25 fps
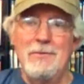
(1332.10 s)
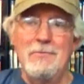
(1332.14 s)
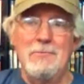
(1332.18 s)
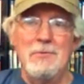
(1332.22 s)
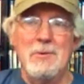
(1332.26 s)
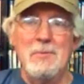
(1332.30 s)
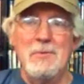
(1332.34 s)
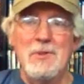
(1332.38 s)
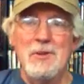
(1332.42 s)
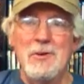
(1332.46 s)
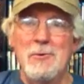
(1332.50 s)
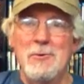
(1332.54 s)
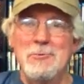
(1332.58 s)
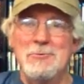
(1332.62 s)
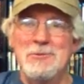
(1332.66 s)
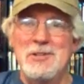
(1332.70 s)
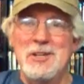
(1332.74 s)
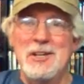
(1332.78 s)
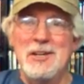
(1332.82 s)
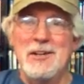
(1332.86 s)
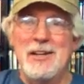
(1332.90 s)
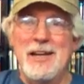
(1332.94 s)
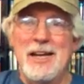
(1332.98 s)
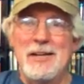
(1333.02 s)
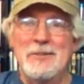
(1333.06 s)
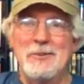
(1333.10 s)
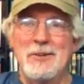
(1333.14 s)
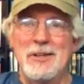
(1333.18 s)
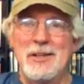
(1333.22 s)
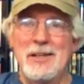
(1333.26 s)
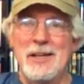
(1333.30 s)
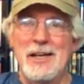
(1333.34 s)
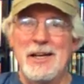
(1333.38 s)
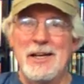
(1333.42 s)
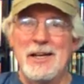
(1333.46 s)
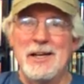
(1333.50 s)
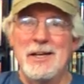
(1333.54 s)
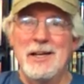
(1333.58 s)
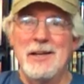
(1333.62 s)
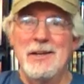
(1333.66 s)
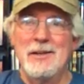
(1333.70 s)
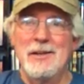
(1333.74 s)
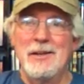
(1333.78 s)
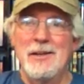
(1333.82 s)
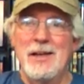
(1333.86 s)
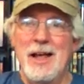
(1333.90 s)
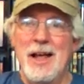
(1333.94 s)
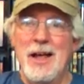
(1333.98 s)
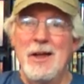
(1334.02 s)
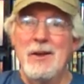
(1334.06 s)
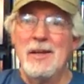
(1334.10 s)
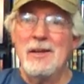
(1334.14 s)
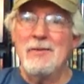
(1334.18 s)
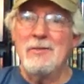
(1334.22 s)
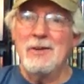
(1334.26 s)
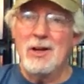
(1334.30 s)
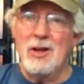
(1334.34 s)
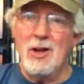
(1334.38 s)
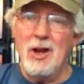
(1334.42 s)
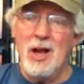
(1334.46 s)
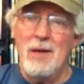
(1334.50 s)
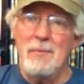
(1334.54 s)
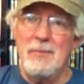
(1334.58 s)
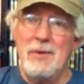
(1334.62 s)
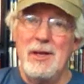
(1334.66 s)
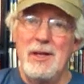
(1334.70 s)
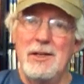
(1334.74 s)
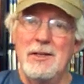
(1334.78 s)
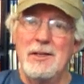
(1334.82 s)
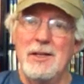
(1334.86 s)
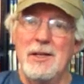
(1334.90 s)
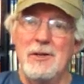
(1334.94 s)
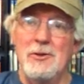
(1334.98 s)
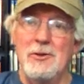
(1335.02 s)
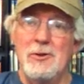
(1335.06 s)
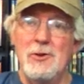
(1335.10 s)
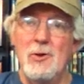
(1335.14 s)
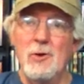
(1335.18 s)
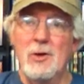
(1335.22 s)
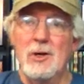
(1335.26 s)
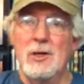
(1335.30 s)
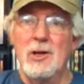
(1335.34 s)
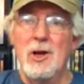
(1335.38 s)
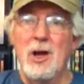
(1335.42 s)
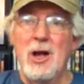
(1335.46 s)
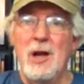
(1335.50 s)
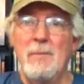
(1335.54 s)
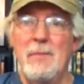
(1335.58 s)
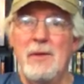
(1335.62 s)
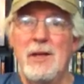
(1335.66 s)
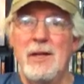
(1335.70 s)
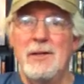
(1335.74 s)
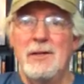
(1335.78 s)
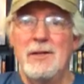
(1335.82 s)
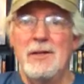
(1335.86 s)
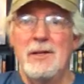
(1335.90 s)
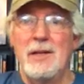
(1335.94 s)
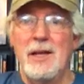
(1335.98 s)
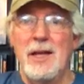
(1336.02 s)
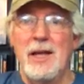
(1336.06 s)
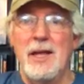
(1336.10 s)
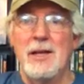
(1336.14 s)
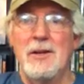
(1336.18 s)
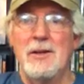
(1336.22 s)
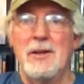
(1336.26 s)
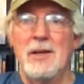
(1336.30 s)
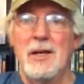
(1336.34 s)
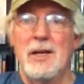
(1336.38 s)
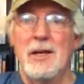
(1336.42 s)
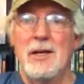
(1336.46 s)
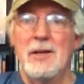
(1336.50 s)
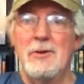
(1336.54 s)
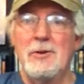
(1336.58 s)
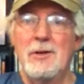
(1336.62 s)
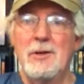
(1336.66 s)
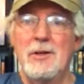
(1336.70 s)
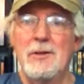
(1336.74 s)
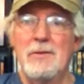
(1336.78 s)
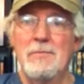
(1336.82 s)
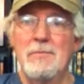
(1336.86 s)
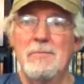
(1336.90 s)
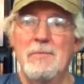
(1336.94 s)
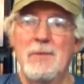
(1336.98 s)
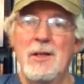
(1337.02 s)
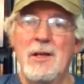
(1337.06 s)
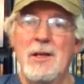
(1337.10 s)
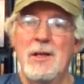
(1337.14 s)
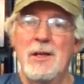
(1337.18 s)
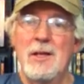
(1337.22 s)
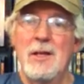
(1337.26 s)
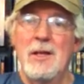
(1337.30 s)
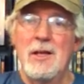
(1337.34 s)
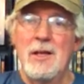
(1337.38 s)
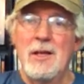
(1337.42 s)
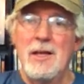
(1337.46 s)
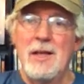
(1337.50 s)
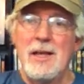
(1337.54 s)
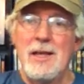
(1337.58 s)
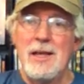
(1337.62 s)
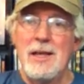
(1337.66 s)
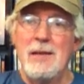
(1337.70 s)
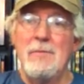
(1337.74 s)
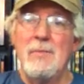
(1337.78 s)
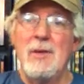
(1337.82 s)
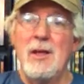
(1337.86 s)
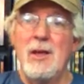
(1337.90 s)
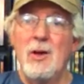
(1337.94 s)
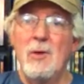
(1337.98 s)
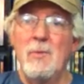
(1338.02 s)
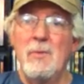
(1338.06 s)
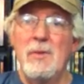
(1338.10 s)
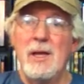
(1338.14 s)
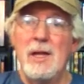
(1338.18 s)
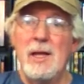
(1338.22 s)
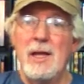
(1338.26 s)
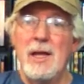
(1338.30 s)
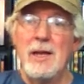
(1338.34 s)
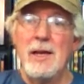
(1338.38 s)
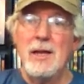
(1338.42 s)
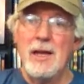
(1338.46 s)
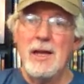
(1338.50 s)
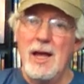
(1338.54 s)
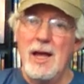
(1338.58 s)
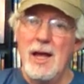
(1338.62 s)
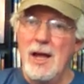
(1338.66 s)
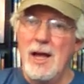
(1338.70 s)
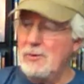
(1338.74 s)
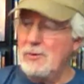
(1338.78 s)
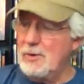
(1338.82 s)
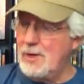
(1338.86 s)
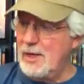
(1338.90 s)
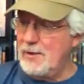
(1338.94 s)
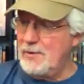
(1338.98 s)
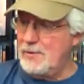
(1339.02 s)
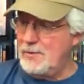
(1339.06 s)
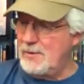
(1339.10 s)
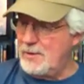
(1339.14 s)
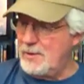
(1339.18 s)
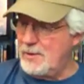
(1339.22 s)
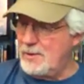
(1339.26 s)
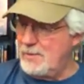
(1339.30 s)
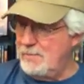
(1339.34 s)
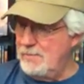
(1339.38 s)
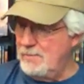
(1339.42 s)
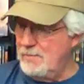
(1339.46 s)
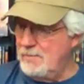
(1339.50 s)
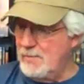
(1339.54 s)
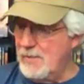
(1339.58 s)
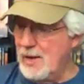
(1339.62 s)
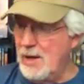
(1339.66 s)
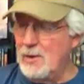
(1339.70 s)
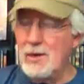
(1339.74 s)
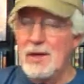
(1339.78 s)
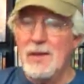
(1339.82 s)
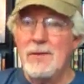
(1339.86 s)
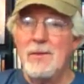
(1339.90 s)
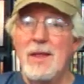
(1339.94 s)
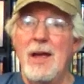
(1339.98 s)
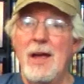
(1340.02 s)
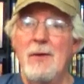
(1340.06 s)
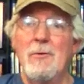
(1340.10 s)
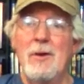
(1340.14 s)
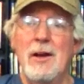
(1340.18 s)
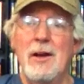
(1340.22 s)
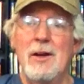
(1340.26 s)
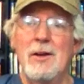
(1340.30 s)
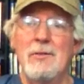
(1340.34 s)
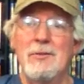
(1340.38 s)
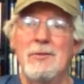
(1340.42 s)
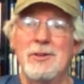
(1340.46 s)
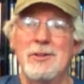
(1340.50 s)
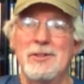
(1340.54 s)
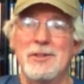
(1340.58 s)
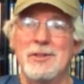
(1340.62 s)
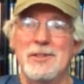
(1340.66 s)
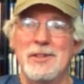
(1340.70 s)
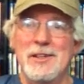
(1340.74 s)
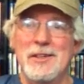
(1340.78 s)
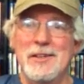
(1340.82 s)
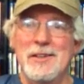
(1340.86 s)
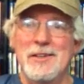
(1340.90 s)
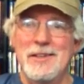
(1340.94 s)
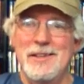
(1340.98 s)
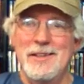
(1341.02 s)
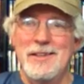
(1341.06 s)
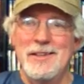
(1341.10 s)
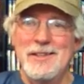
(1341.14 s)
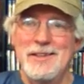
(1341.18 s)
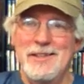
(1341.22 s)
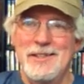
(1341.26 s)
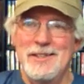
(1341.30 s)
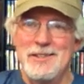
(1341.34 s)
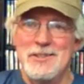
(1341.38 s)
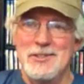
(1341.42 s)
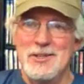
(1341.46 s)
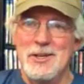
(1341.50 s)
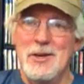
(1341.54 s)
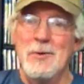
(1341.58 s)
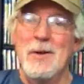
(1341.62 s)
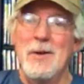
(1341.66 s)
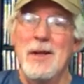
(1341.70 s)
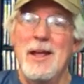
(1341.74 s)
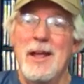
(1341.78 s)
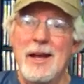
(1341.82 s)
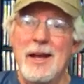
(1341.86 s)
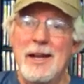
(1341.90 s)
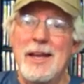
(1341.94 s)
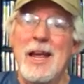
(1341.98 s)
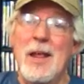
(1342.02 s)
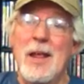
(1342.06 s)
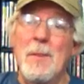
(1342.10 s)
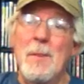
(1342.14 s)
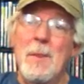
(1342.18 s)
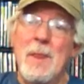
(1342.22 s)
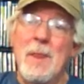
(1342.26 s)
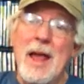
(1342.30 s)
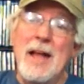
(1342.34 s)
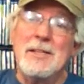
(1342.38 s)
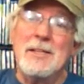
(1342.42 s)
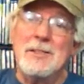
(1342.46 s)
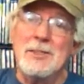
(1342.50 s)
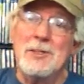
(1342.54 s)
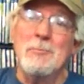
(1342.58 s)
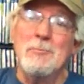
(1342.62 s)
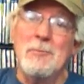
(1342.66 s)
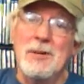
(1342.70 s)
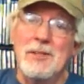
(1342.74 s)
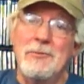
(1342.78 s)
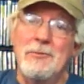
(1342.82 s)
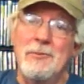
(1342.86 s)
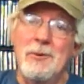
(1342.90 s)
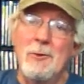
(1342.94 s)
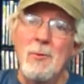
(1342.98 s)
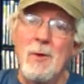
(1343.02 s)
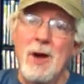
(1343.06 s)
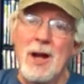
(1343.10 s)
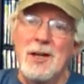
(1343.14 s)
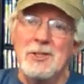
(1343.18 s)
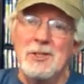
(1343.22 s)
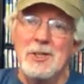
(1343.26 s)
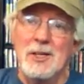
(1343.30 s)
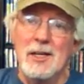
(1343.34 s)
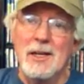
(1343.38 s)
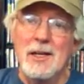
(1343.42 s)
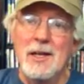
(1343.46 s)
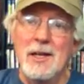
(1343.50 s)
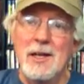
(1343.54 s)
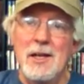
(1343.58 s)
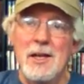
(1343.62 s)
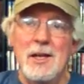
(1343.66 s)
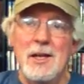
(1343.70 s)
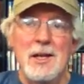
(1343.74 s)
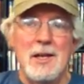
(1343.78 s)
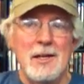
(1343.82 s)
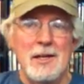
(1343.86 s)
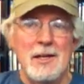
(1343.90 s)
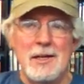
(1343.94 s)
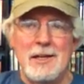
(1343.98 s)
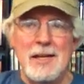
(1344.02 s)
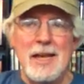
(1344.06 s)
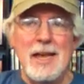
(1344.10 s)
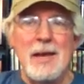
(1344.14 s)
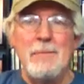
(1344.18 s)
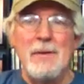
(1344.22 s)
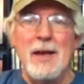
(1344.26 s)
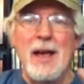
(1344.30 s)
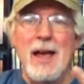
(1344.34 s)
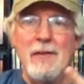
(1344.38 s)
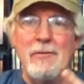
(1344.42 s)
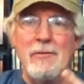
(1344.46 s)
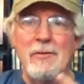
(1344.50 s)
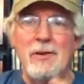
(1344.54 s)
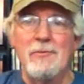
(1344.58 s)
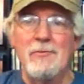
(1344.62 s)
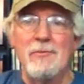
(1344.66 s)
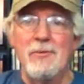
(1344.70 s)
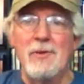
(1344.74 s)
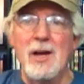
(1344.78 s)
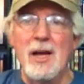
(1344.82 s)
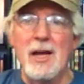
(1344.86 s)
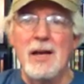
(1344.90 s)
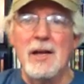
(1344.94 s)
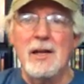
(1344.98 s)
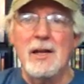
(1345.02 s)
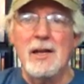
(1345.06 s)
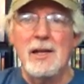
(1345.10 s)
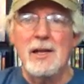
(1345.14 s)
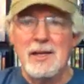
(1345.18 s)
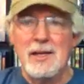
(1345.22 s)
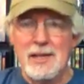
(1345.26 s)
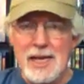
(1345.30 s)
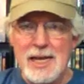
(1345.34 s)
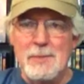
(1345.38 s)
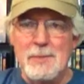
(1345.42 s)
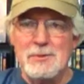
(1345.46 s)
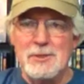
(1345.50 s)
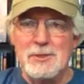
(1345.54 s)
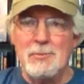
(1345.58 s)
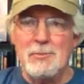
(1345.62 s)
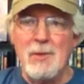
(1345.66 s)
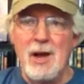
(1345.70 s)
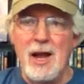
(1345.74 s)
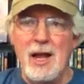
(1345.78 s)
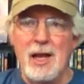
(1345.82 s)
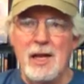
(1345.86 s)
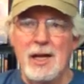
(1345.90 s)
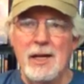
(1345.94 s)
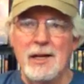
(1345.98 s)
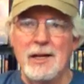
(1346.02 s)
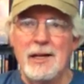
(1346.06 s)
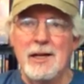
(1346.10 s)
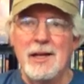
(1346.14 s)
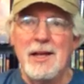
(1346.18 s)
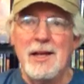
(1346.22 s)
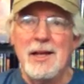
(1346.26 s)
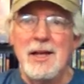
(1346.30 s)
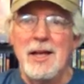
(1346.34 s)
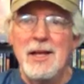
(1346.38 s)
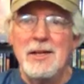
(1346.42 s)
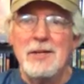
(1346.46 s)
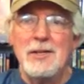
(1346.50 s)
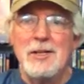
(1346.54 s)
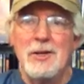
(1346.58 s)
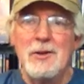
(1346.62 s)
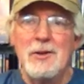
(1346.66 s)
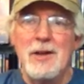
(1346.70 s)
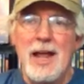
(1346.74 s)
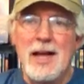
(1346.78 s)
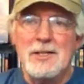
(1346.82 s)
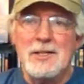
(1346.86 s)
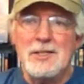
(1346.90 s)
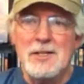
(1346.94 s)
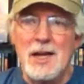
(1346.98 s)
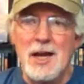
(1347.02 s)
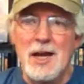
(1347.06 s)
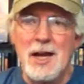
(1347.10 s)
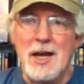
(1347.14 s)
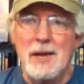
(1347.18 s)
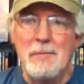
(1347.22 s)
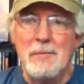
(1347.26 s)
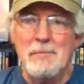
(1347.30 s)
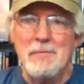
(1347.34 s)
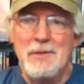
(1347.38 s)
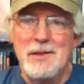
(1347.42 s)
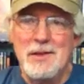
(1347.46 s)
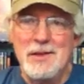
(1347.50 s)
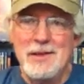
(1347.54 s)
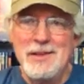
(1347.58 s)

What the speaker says: From the old Geriatric Geek. I'll leave a comment and your comment, and you can email me, and I'll get that right over to you. So, again, thanks so much for watching. Keep having fun. Keep smiling. Until next time.